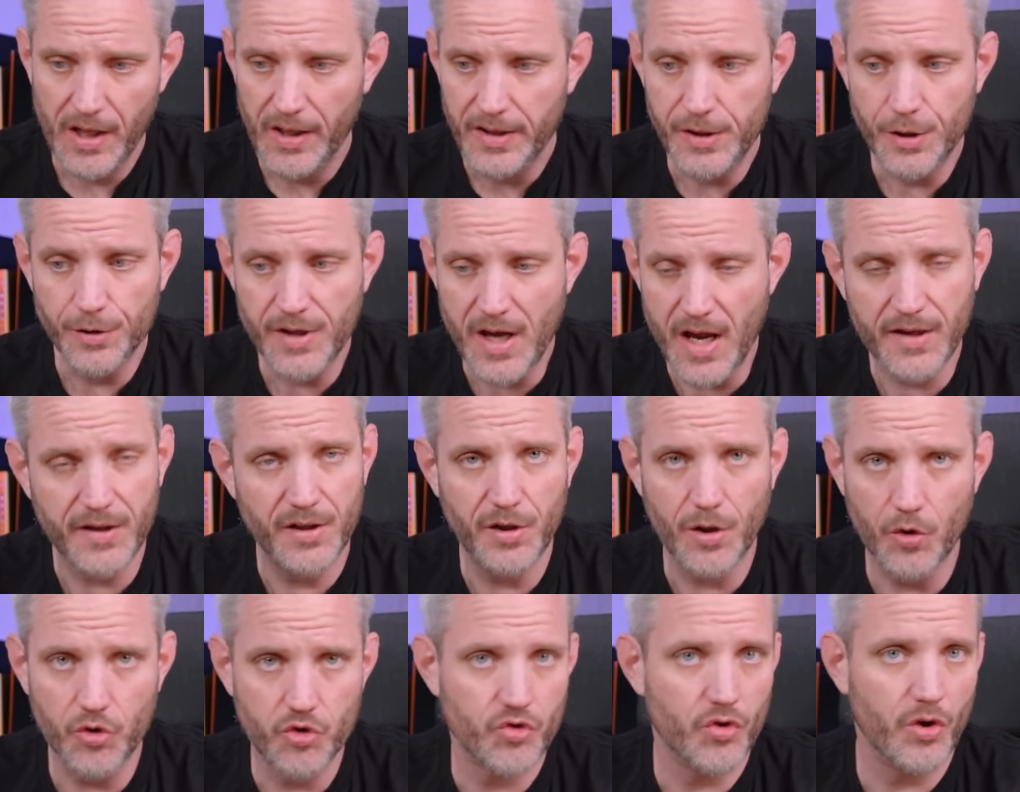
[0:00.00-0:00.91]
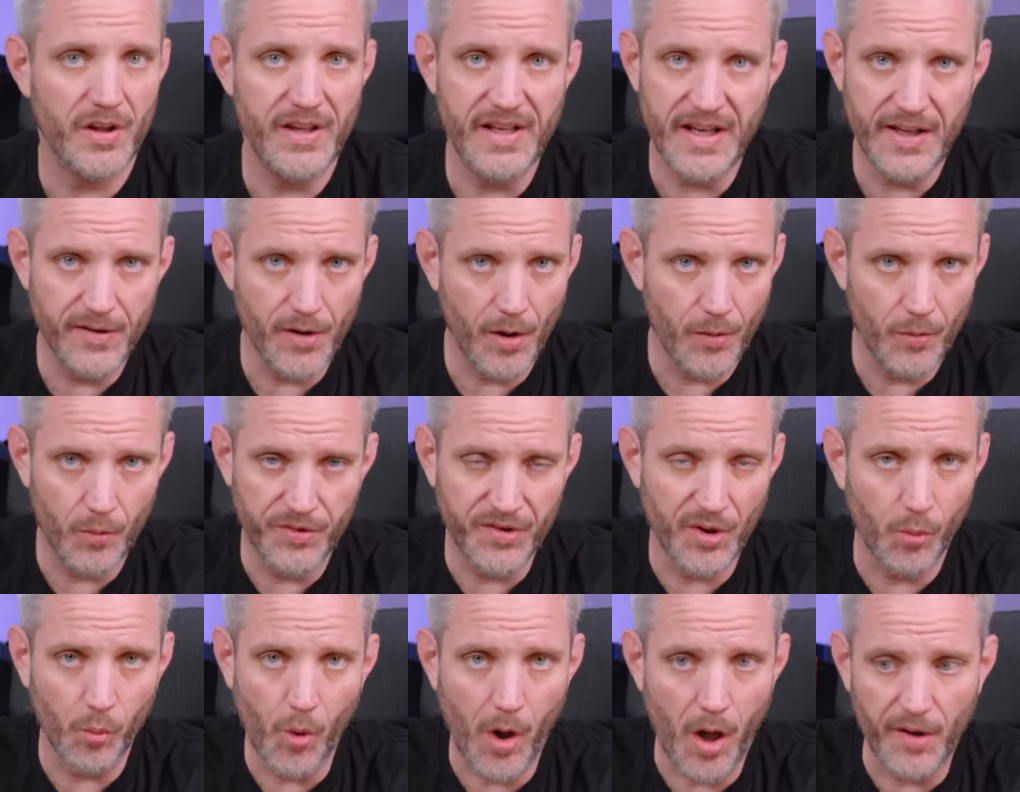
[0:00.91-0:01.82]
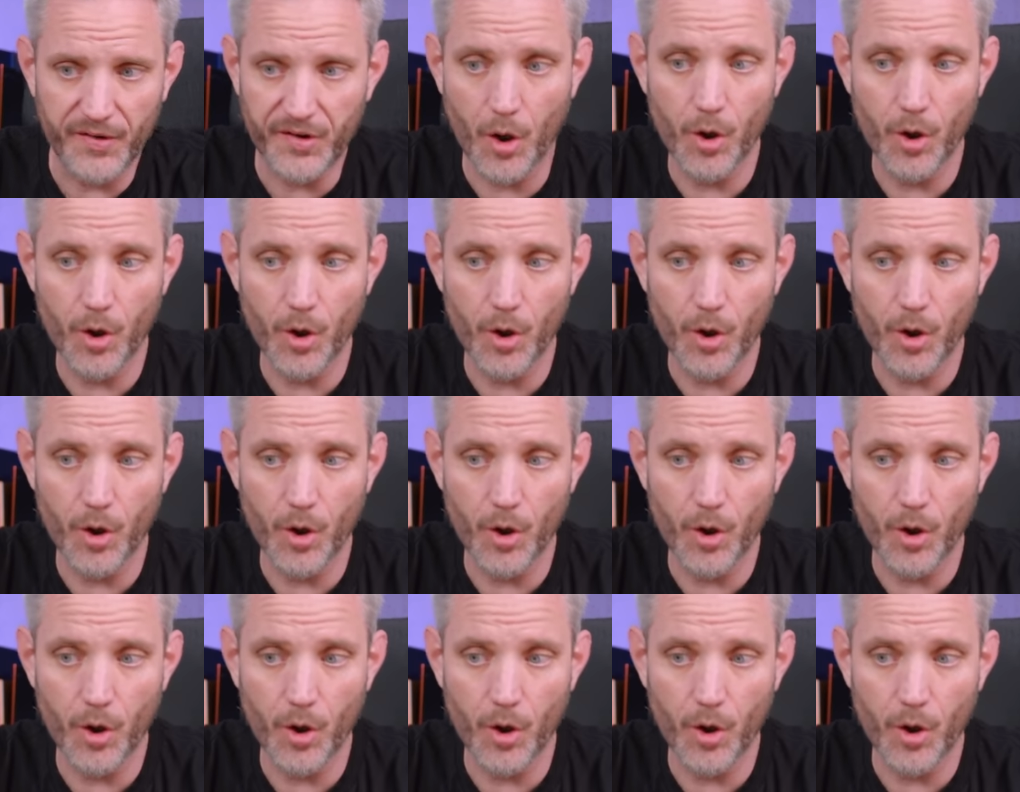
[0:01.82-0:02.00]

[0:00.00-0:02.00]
you're not gonna go drilling into walls,